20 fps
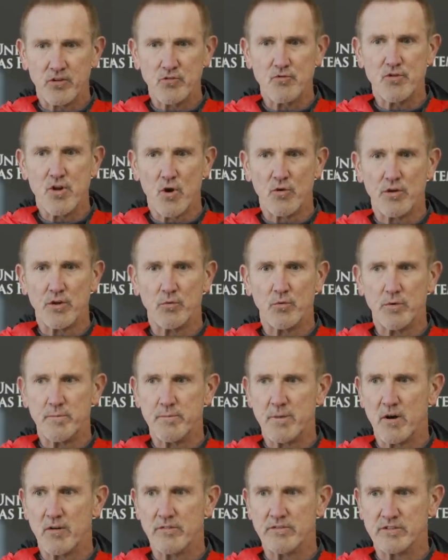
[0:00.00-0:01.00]
You know that
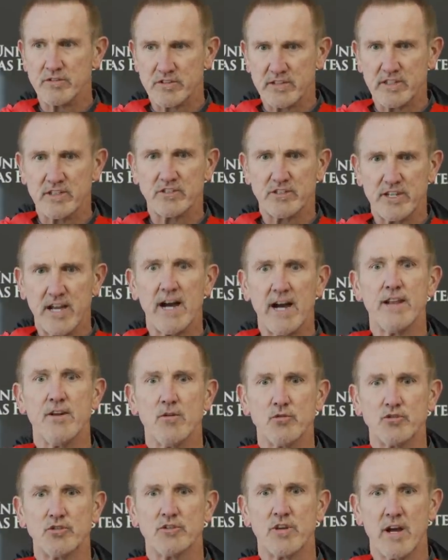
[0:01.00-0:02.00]
when Melvin says, yeah, I
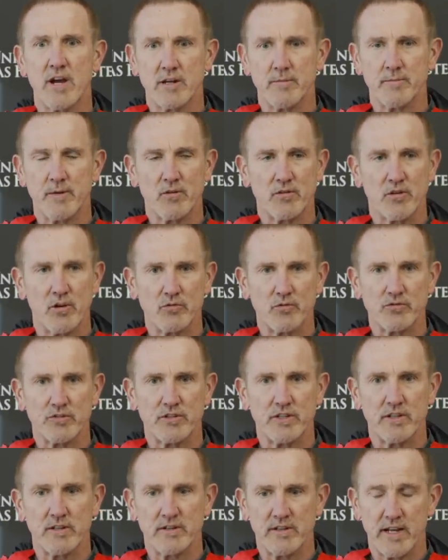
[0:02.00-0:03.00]
know what you're talking about, coach,